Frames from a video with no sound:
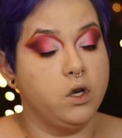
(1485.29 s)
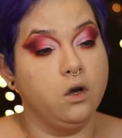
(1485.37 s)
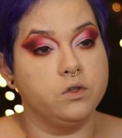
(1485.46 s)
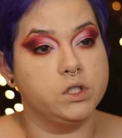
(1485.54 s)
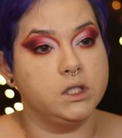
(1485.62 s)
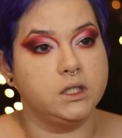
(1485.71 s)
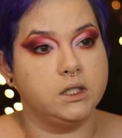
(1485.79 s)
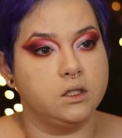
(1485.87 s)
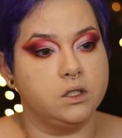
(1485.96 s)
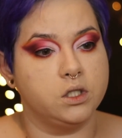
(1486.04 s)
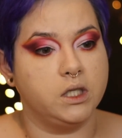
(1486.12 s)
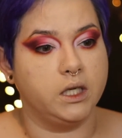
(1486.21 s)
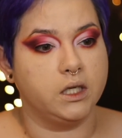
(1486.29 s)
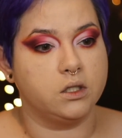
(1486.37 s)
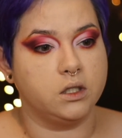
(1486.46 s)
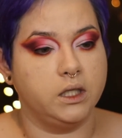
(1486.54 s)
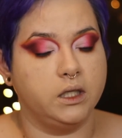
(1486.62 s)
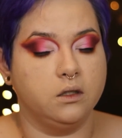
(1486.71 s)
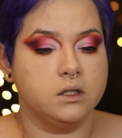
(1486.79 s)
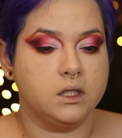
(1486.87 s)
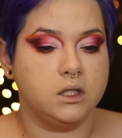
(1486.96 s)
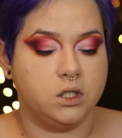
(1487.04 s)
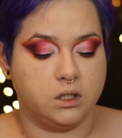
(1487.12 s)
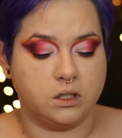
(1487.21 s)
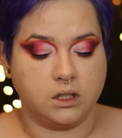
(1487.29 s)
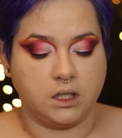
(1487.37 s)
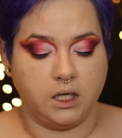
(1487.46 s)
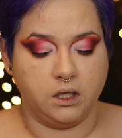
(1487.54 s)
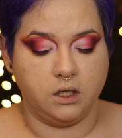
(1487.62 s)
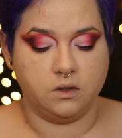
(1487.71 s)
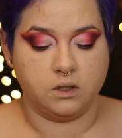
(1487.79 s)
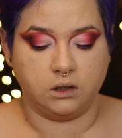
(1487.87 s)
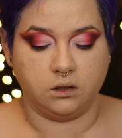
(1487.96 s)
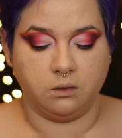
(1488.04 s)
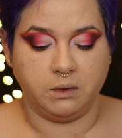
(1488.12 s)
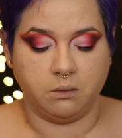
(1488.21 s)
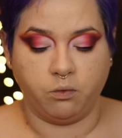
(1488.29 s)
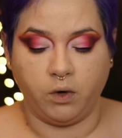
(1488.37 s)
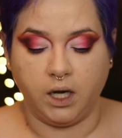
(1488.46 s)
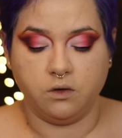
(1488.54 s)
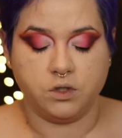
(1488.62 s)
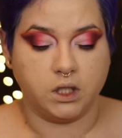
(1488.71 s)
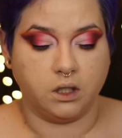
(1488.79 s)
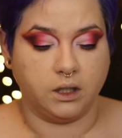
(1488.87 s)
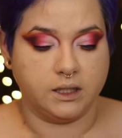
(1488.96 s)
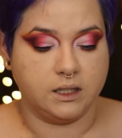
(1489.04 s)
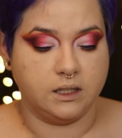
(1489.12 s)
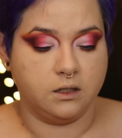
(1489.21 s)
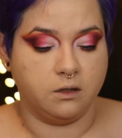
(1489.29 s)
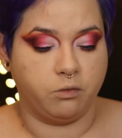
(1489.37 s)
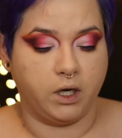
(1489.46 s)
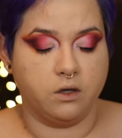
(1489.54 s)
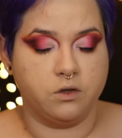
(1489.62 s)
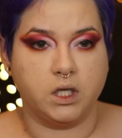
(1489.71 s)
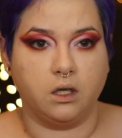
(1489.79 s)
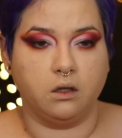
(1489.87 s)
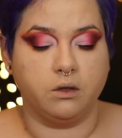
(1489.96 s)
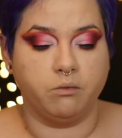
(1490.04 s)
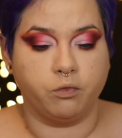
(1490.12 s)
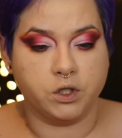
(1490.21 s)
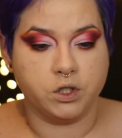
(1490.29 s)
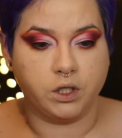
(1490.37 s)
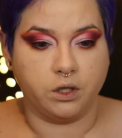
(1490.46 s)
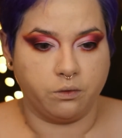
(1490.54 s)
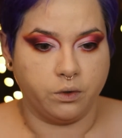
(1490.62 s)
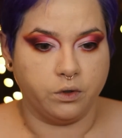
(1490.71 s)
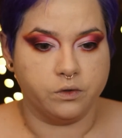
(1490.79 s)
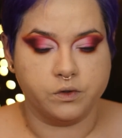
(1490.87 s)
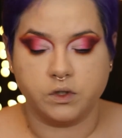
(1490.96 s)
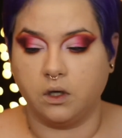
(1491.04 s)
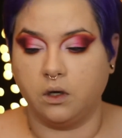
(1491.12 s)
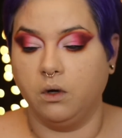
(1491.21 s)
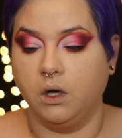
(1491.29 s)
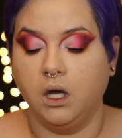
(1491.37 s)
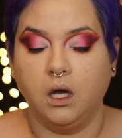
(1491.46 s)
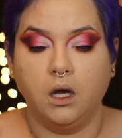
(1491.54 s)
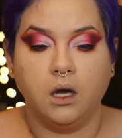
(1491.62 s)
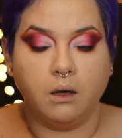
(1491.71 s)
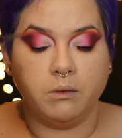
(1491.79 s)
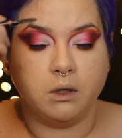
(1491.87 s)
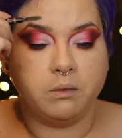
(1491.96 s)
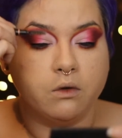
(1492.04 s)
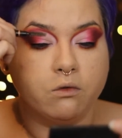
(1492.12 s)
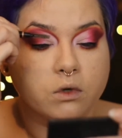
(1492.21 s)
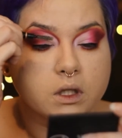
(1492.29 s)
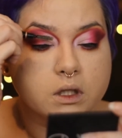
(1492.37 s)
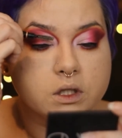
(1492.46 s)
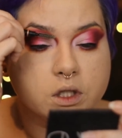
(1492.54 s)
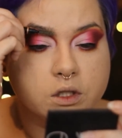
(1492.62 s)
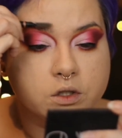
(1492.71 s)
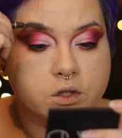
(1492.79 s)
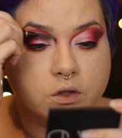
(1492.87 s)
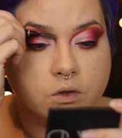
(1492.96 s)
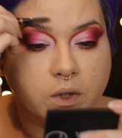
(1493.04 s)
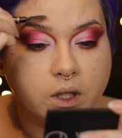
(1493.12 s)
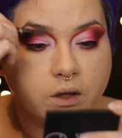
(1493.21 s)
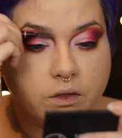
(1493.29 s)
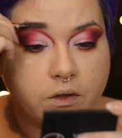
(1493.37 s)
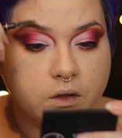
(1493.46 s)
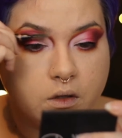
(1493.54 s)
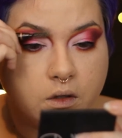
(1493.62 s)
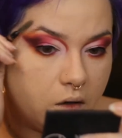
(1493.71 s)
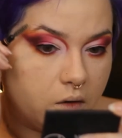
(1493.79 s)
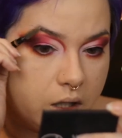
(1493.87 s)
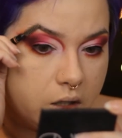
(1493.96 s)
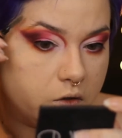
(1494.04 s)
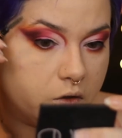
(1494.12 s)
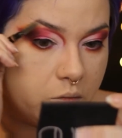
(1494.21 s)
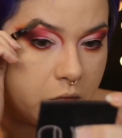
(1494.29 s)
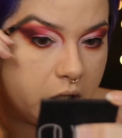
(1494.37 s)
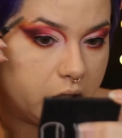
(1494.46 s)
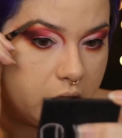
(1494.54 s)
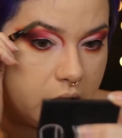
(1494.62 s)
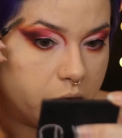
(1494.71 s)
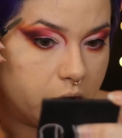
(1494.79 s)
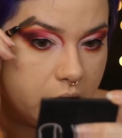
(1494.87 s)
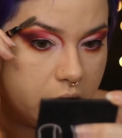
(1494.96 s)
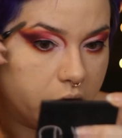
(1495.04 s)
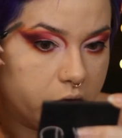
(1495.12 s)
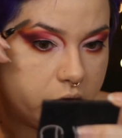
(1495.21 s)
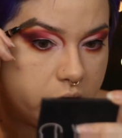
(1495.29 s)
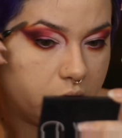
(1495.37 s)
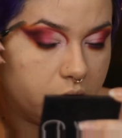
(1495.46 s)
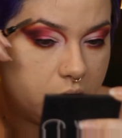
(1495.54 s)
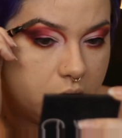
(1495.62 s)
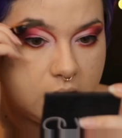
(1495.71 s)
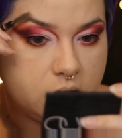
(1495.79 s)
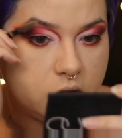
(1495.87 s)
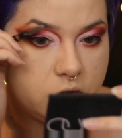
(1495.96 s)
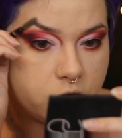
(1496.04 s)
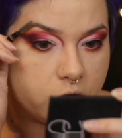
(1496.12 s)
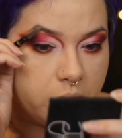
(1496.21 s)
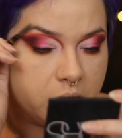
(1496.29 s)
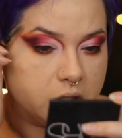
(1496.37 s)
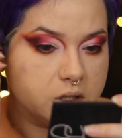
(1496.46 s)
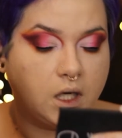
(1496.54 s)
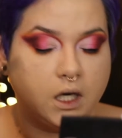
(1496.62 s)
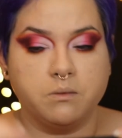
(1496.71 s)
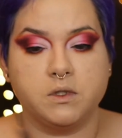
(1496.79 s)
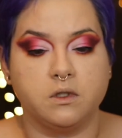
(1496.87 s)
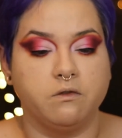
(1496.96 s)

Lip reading: No, she didn't. She actually, it looks like she just kind of used a little bit of brow gel, like tinted brow gel, and brushed it through. So I'm going to be really ginger with how I do my eyebrows. I need to trim the tops.